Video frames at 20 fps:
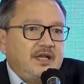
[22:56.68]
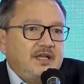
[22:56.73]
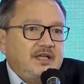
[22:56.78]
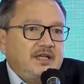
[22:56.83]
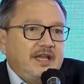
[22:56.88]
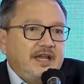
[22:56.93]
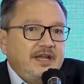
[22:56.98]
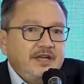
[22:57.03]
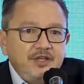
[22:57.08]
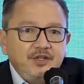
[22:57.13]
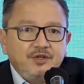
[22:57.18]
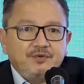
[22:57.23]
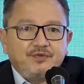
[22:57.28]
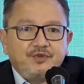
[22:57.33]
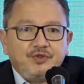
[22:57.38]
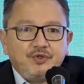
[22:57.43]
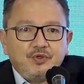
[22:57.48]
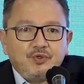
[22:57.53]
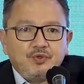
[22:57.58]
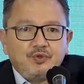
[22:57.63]
Any of
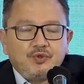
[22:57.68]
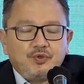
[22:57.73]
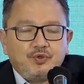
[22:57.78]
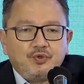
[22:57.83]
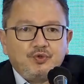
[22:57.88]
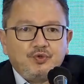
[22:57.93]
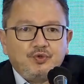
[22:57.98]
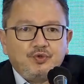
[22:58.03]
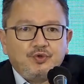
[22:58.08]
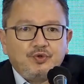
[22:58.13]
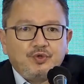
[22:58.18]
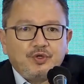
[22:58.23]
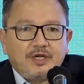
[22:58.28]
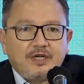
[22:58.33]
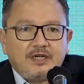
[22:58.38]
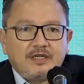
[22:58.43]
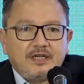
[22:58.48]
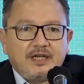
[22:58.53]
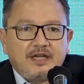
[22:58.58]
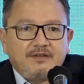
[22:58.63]
you who
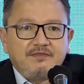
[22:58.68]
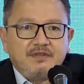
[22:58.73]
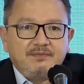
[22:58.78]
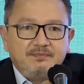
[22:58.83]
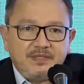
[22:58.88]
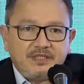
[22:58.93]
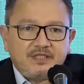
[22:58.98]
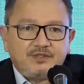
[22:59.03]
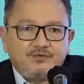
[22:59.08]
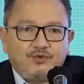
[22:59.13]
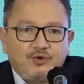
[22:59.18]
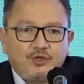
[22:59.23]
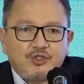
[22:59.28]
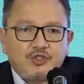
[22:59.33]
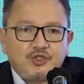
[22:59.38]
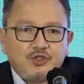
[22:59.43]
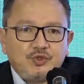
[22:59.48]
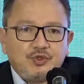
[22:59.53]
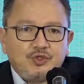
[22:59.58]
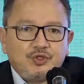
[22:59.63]
have the
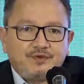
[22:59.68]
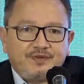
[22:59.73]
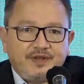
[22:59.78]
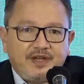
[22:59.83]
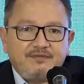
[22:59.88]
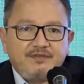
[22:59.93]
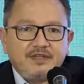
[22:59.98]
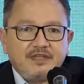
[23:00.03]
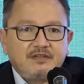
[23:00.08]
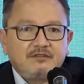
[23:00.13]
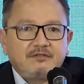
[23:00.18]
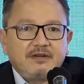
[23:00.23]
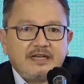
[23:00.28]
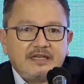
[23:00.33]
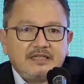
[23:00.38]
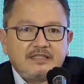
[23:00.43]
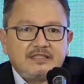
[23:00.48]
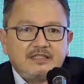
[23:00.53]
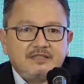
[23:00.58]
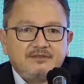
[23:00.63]
misfortune of having a
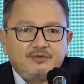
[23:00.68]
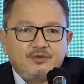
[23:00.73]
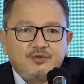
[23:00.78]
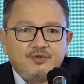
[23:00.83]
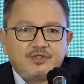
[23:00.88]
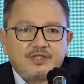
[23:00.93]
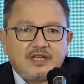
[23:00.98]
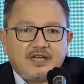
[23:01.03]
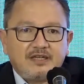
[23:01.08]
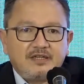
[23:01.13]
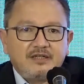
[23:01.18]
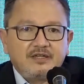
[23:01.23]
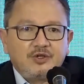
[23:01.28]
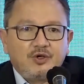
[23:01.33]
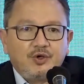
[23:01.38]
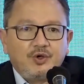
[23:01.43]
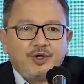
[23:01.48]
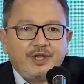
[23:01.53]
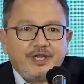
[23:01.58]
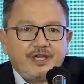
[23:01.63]
relative who's
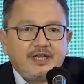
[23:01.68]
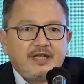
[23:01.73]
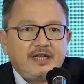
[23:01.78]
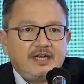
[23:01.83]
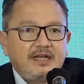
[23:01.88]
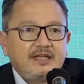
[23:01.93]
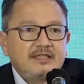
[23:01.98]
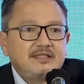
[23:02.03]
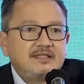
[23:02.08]
undergoing, let's